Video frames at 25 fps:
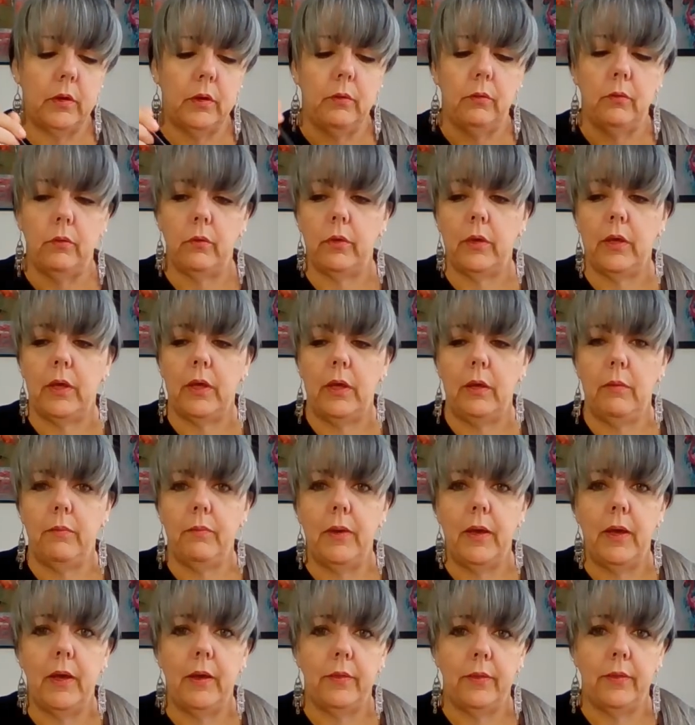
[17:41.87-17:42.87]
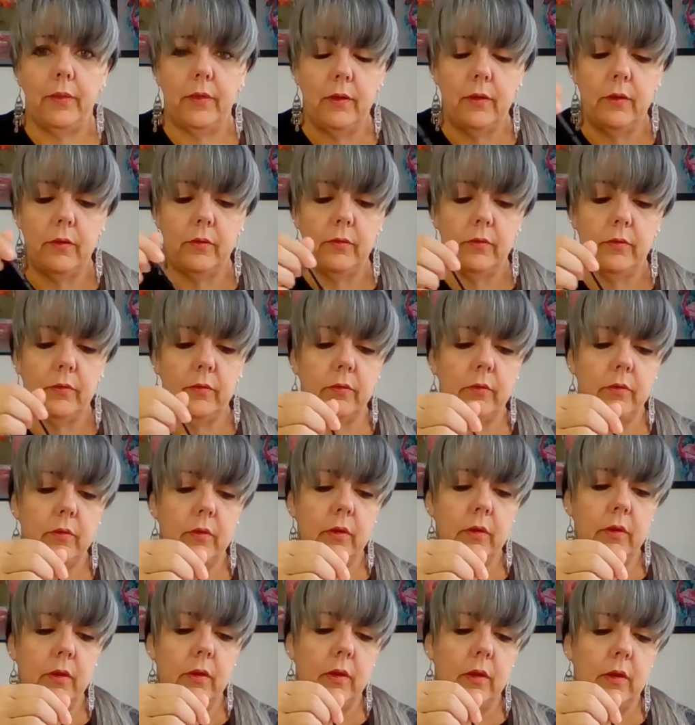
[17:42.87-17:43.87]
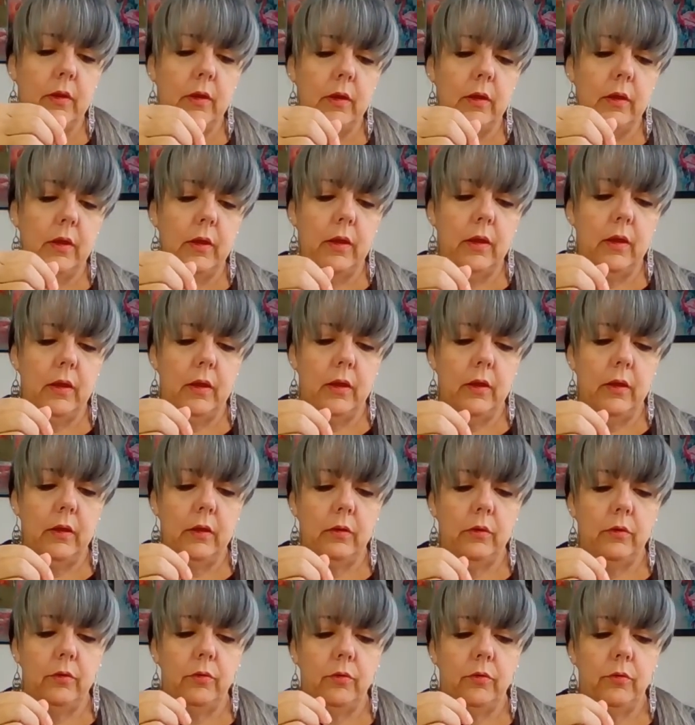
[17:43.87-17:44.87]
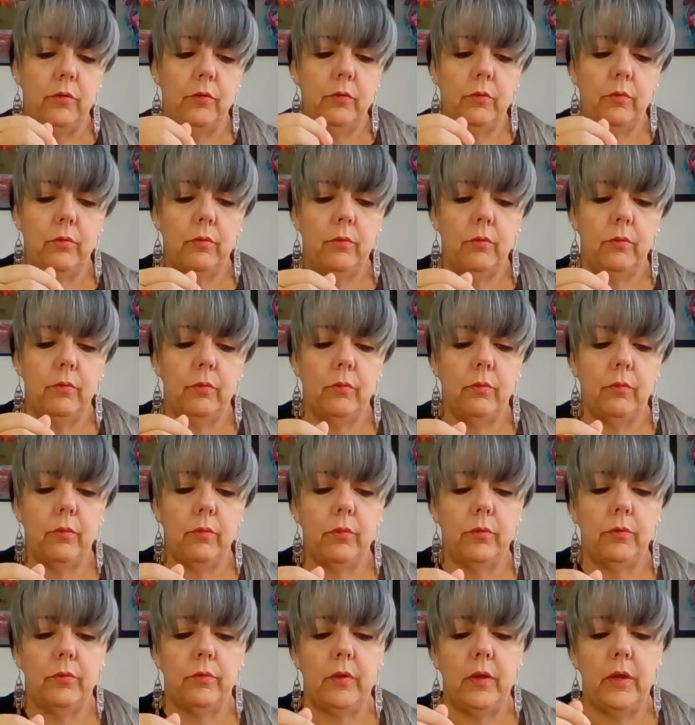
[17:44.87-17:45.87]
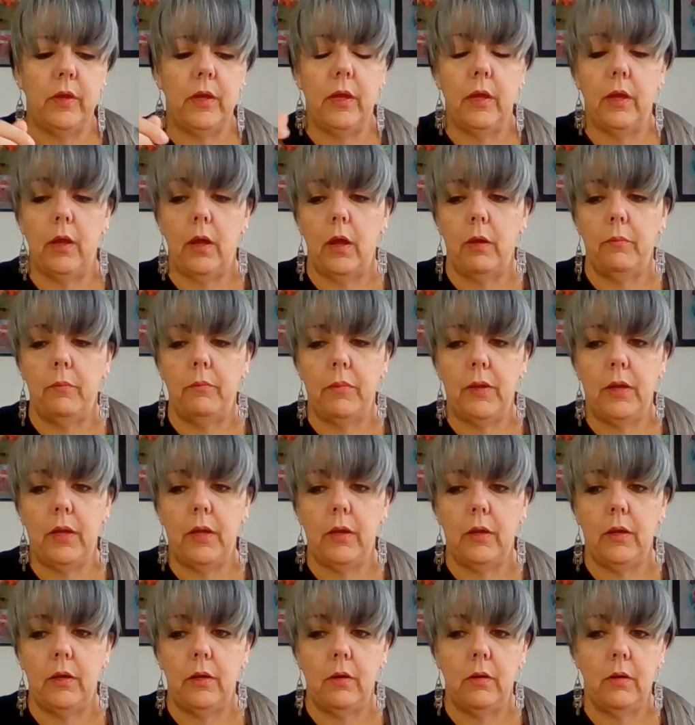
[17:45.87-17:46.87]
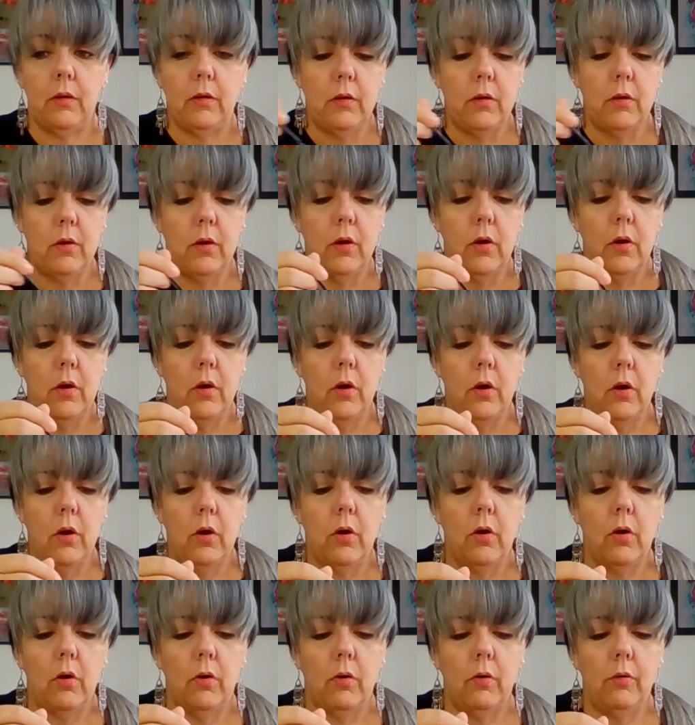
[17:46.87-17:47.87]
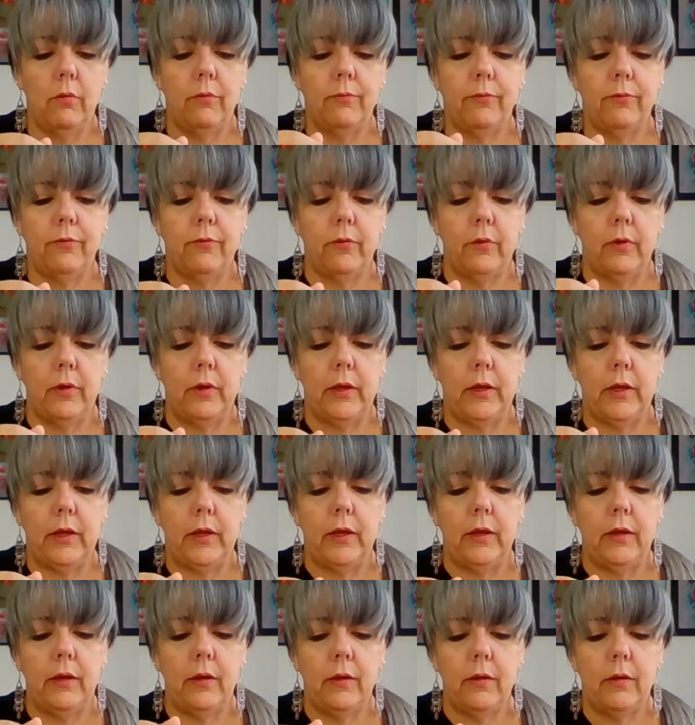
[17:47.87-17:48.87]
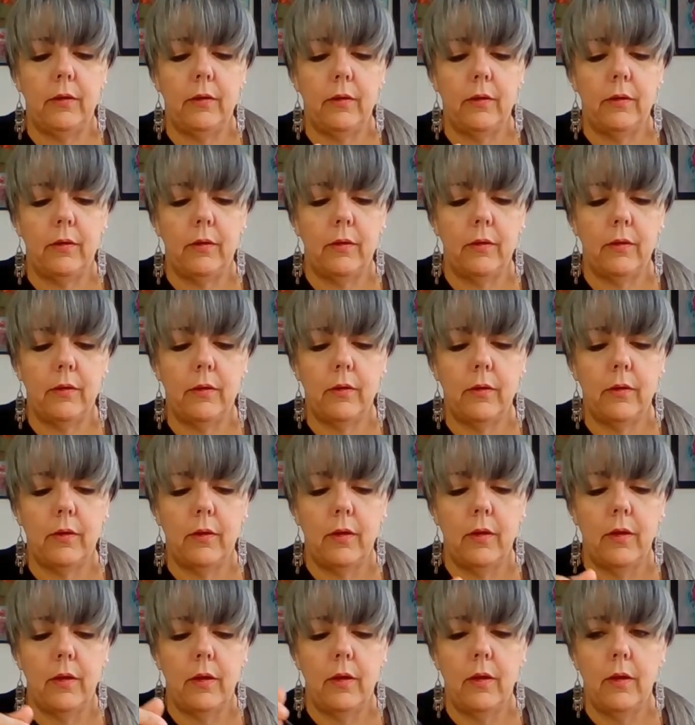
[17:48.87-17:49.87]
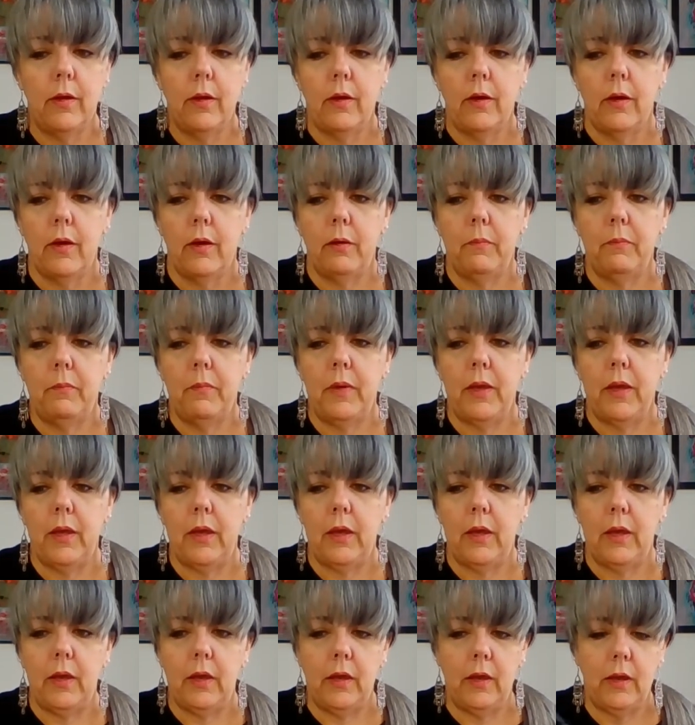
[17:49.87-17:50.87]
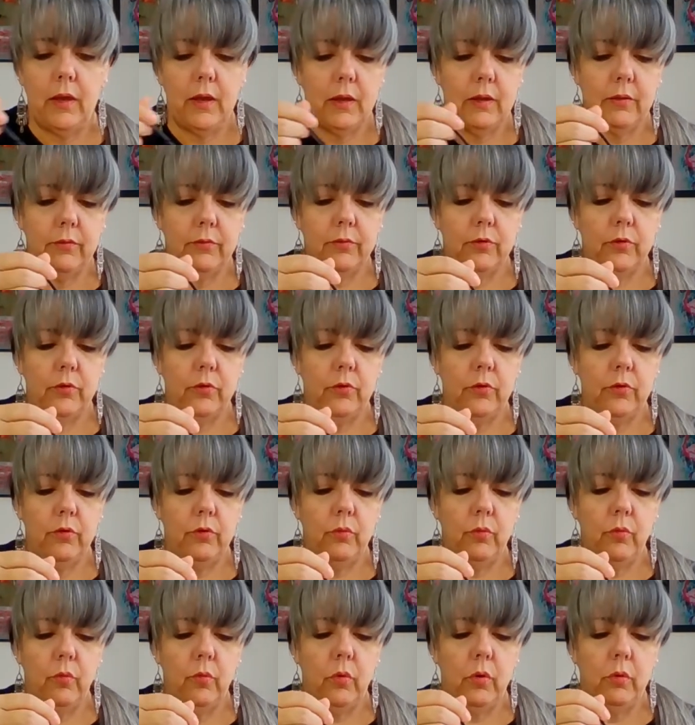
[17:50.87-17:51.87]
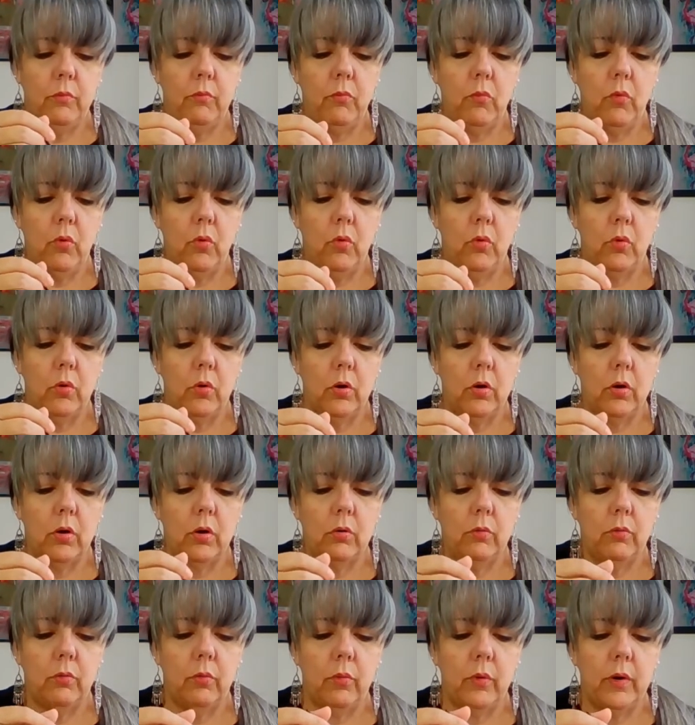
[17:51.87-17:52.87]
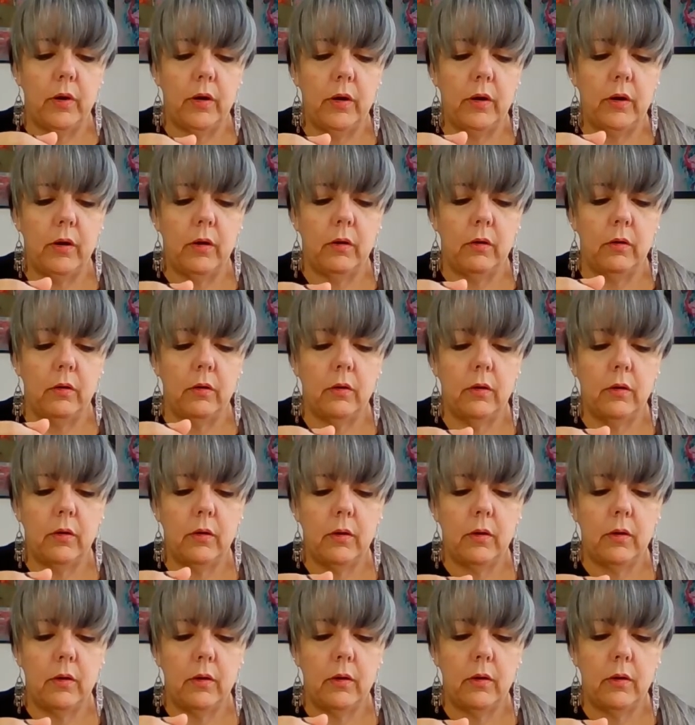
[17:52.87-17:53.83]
will keep at this, and we'll see. I mean, hopefully, I may have to do one more where